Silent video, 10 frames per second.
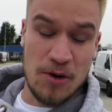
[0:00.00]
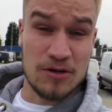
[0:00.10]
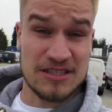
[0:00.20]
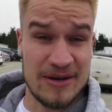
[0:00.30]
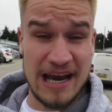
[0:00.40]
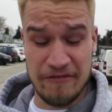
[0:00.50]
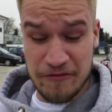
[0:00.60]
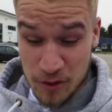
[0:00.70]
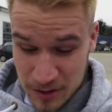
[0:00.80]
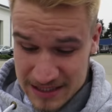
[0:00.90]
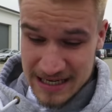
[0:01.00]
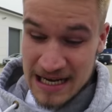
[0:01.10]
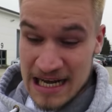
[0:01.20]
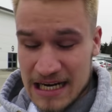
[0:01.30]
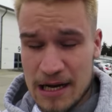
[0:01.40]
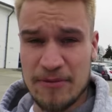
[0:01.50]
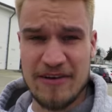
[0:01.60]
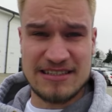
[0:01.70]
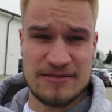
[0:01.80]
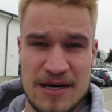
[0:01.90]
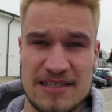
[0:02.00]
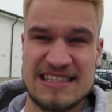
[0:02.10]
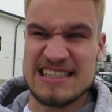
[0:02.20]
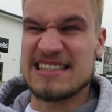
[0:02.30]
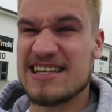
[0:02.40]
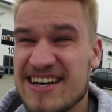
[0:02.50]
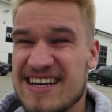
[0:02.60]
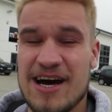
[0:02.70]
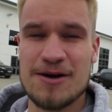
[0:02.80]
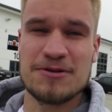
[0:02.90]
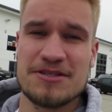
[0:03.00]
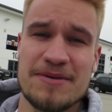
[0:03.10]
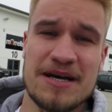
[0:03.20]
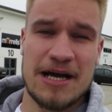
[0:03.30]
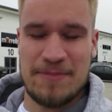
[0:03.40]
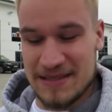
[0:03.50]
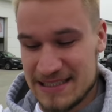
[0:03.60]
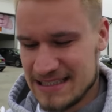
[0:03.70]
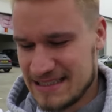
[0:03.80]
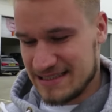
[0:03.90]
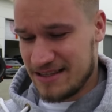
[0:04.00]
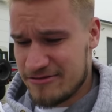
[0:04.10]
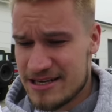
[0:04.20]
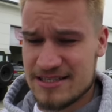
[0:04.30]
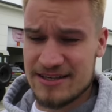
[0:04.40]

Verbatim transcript: Also an F40, a couple of Aston Martins inside, an Ultima, a couple of C63s.